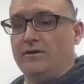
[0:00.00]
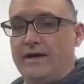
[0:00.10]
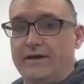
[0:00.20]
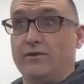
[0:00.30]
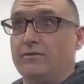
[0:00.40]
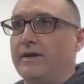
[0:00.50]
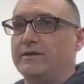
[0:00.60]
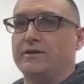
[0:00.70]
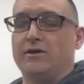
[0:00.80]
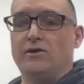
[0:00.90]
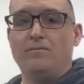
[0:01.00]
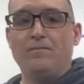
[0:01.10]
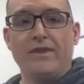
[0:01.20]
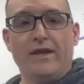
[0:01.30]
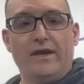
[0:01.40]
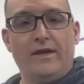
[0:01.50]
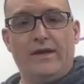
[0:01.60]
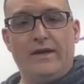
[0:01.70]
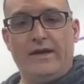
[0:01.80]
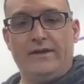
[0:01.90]
I had to go to Mexico,
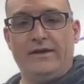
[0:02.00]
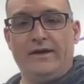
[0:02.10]
and